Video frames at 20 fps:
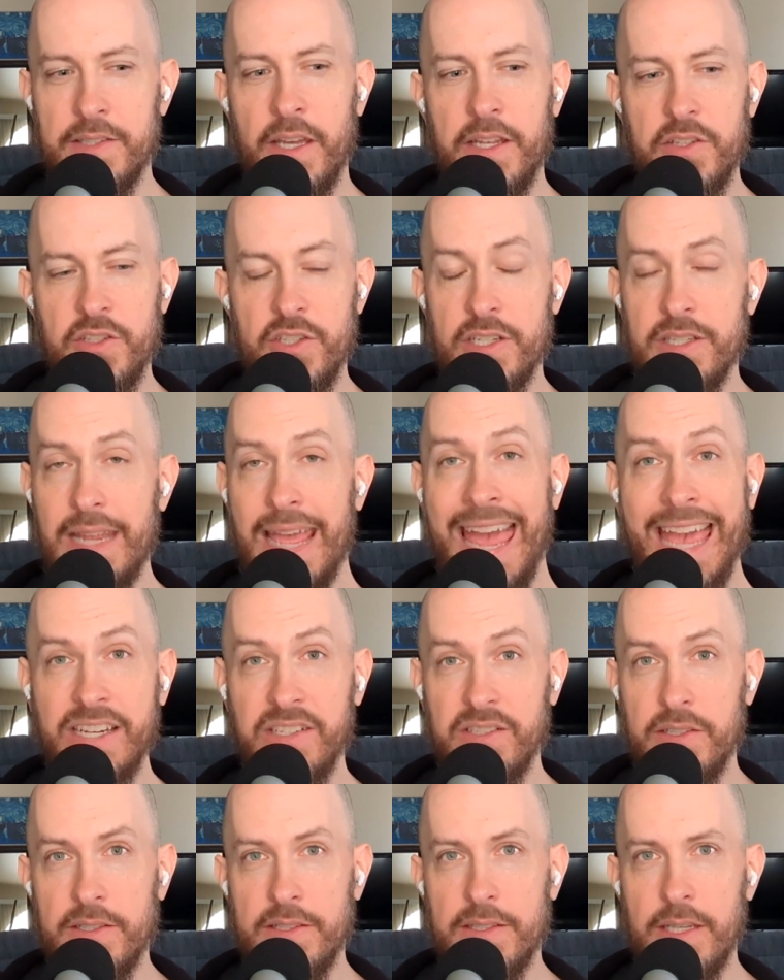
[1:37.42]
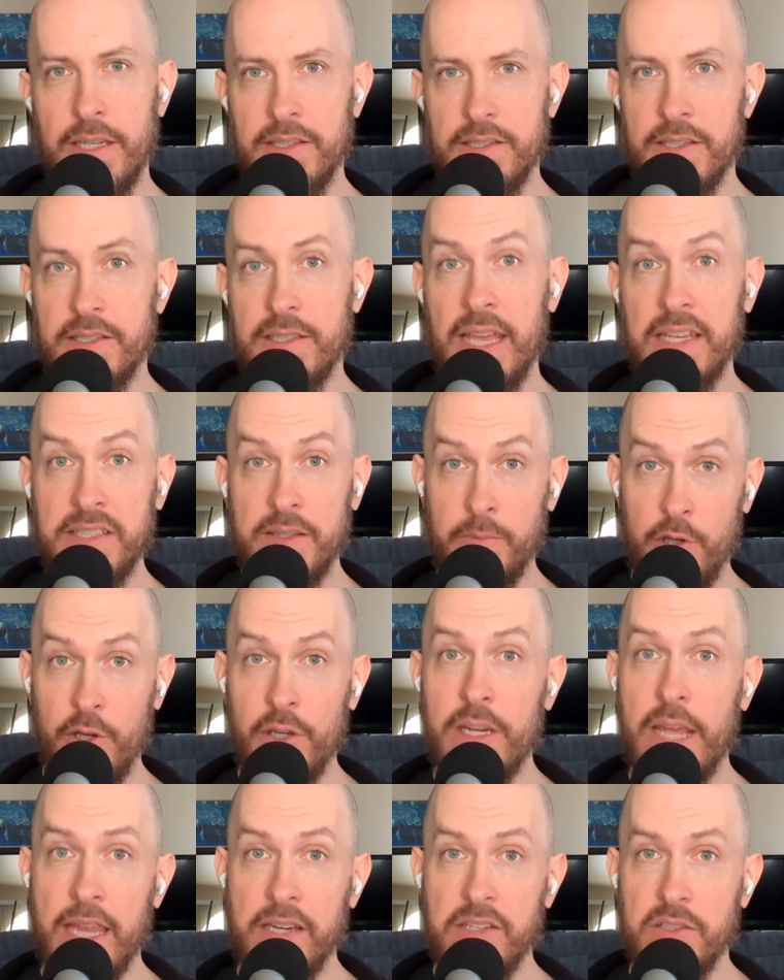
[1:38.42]
not just action scenes because it has some
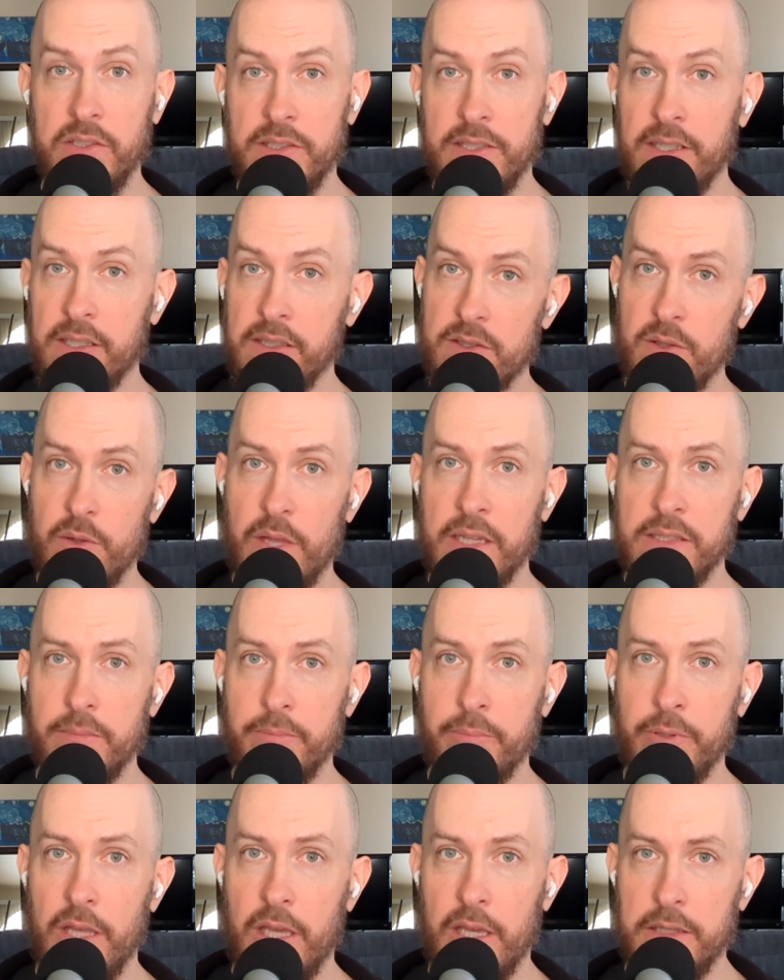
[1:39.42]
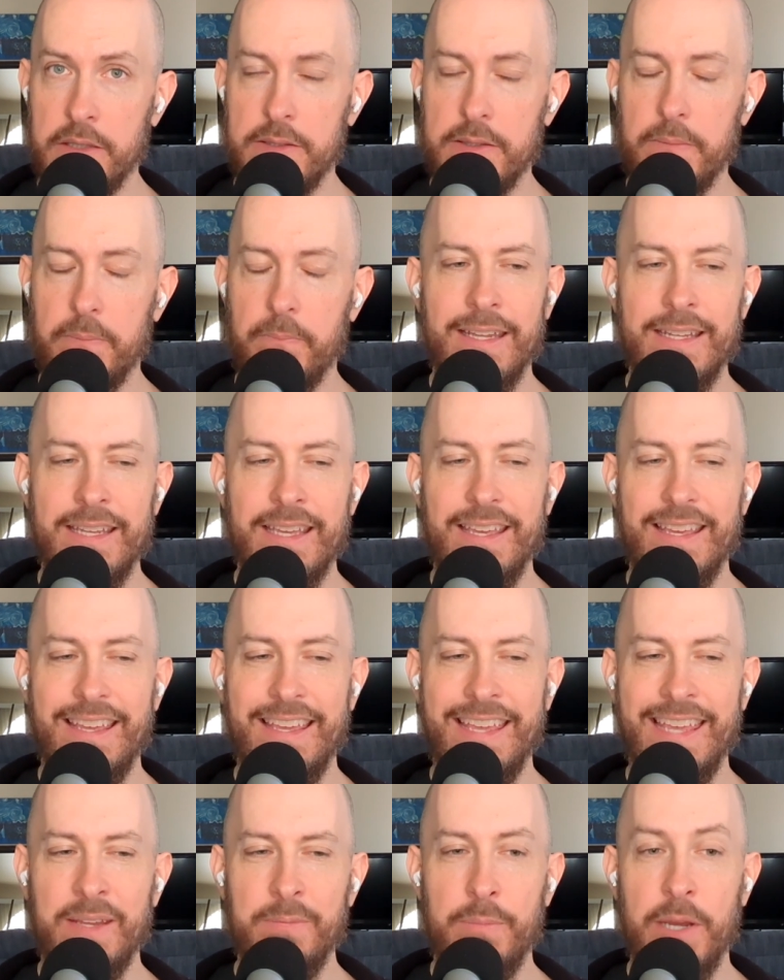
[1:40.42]
good action scenes, so that's a plus.
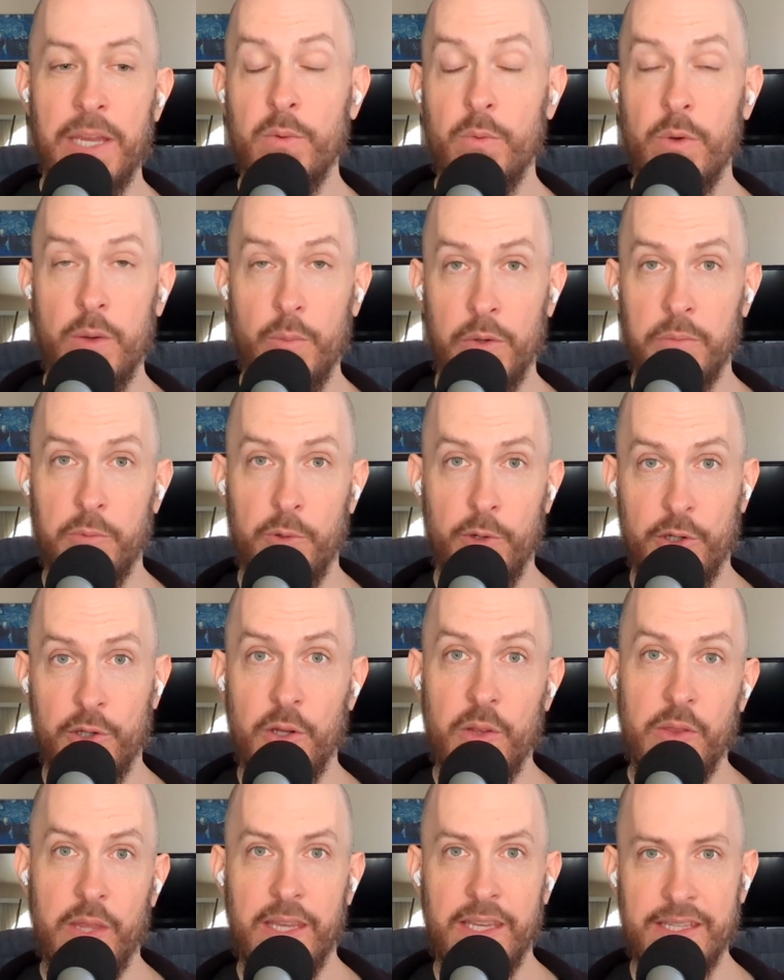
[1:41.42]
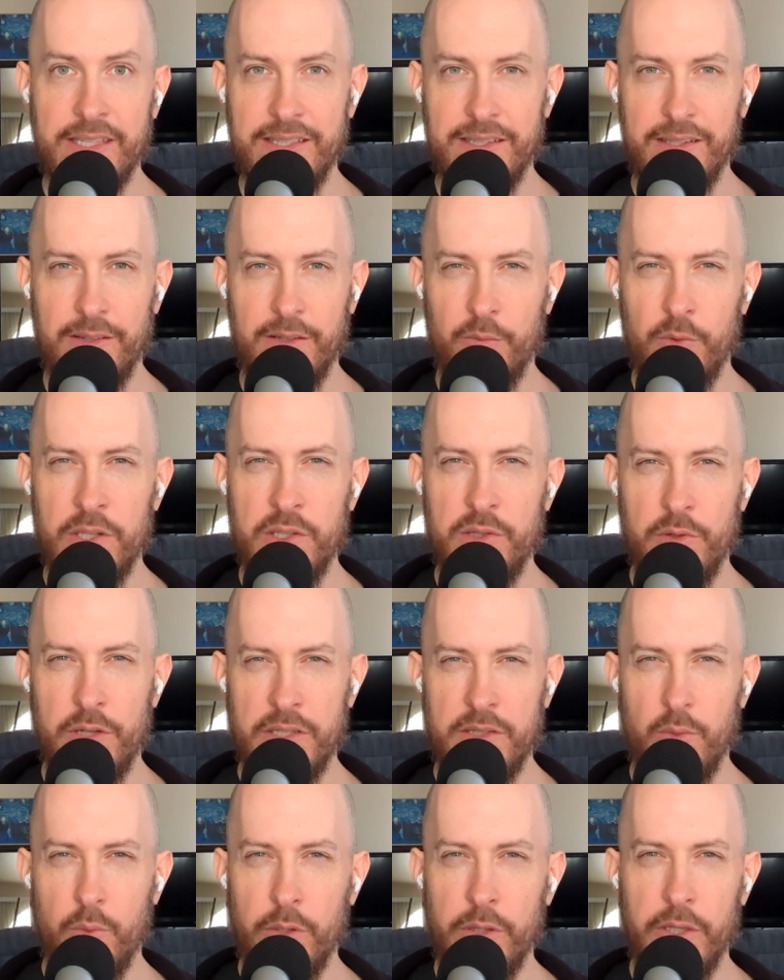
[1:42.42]
And by the way, one more good thing is Reacher
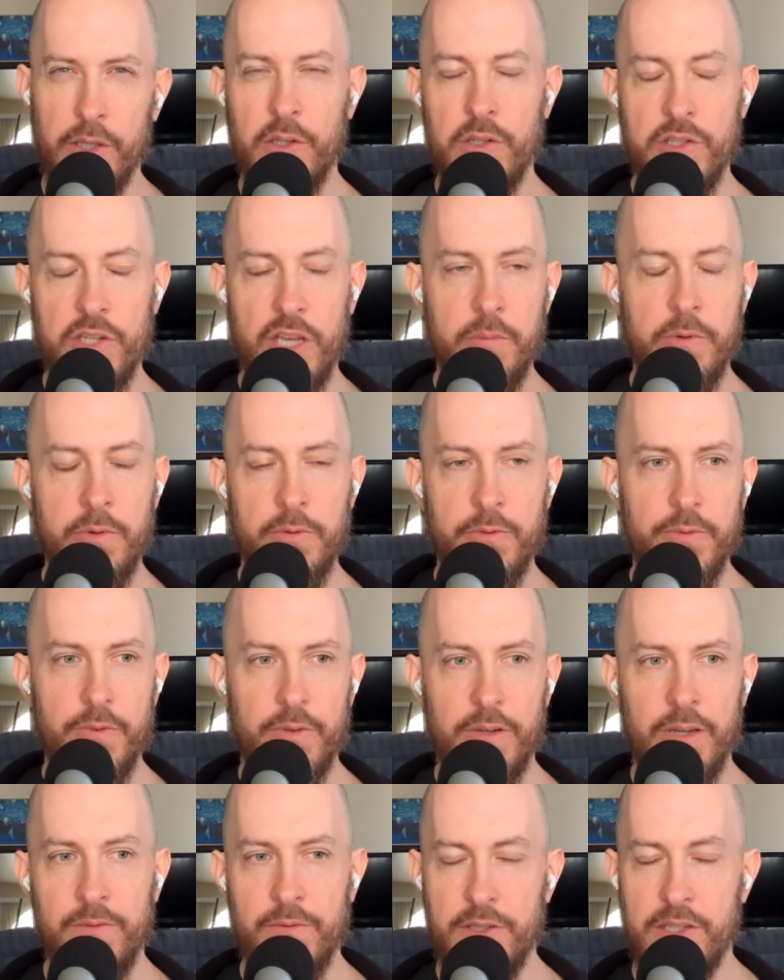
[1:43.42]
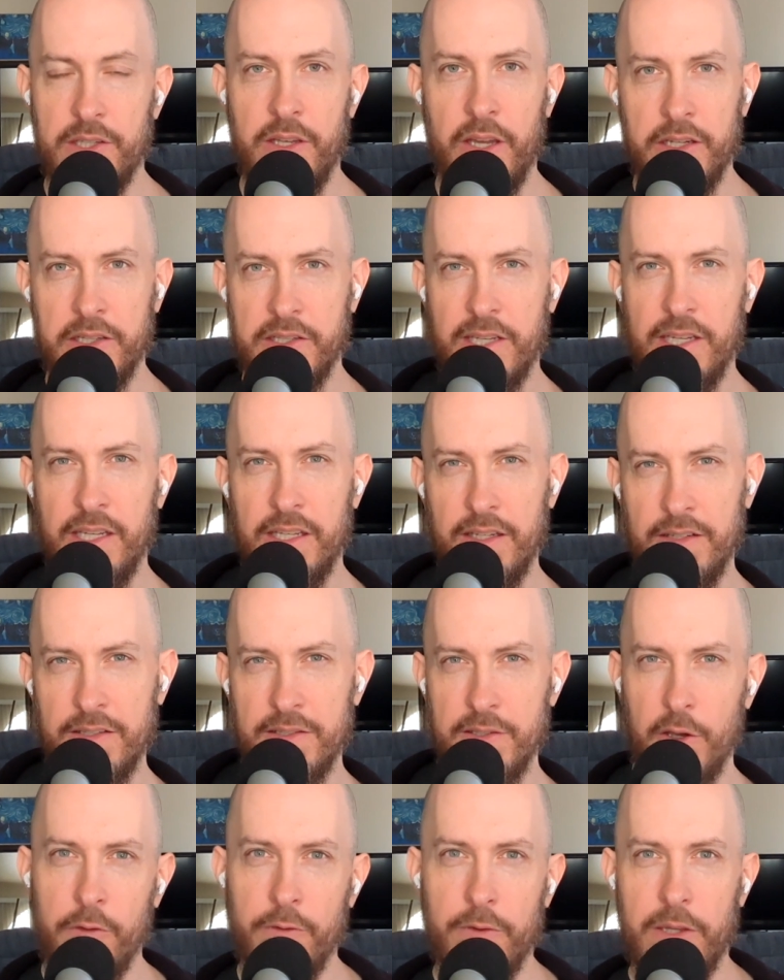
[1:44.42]
does a really good job of deducting and
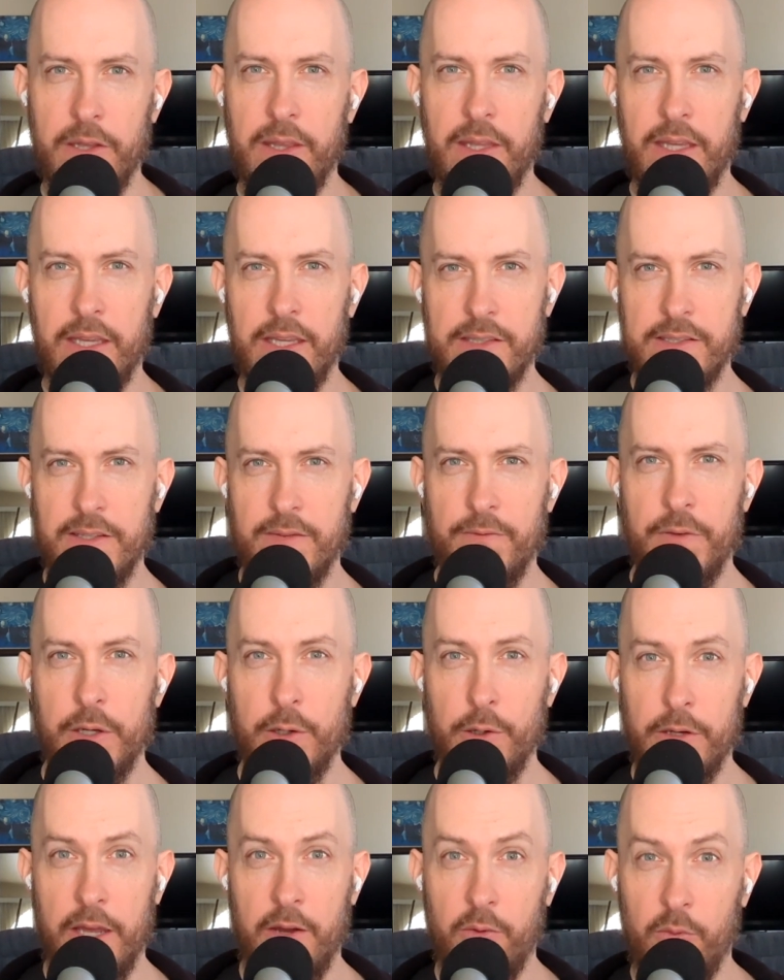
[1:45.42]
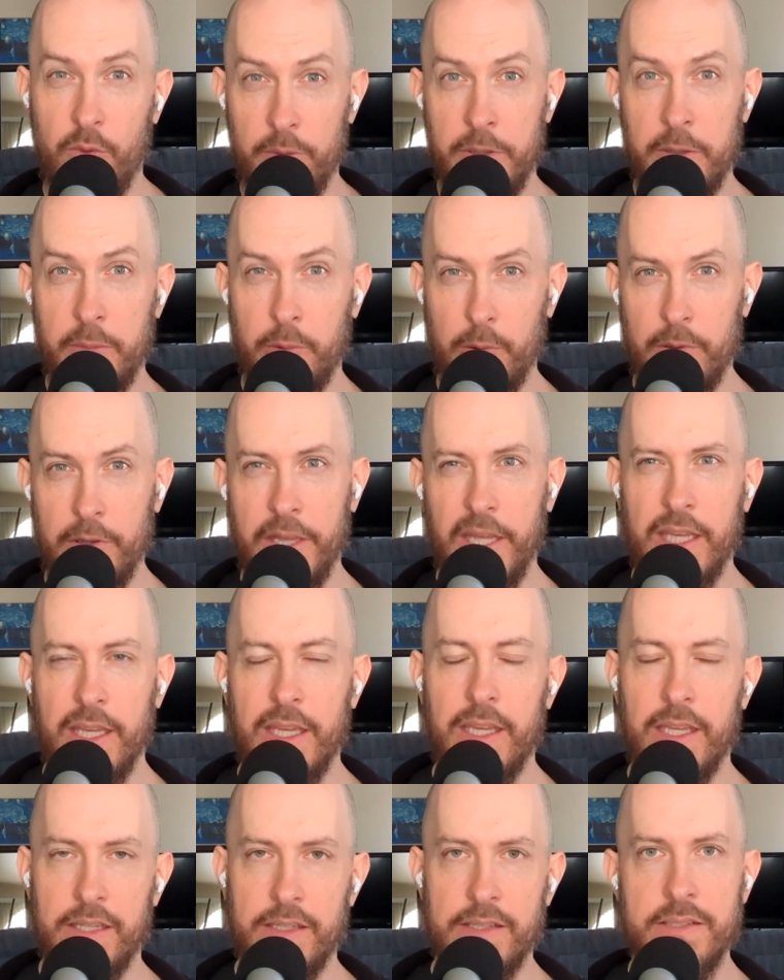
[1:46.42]
solving things and figuring out what people are
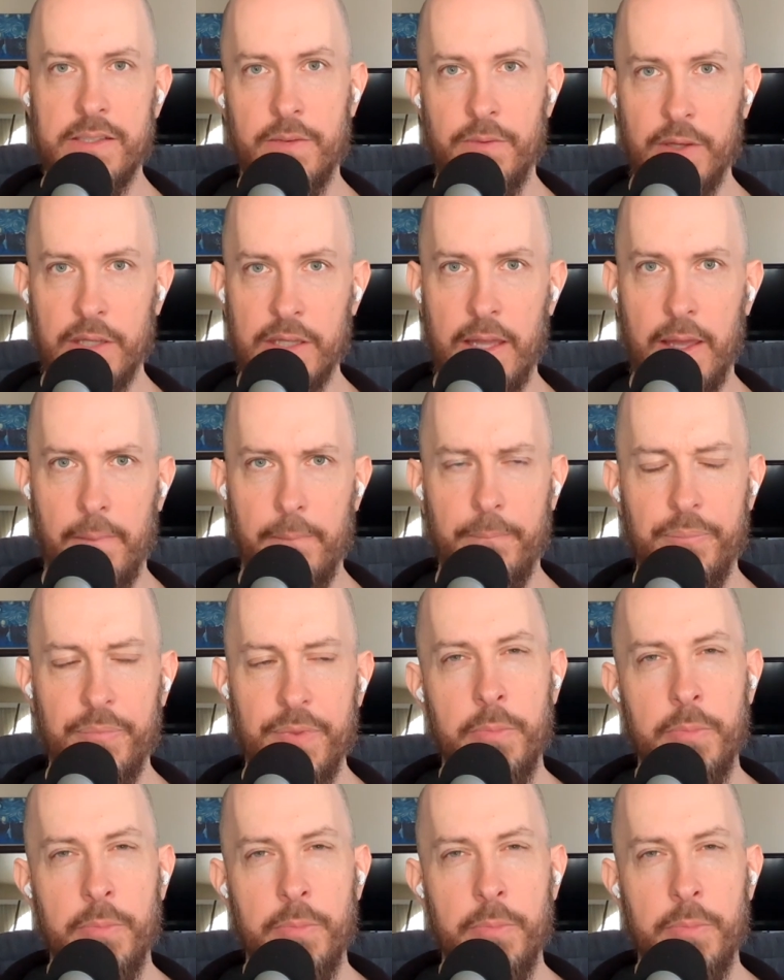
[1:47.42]
thinking and stuff like that.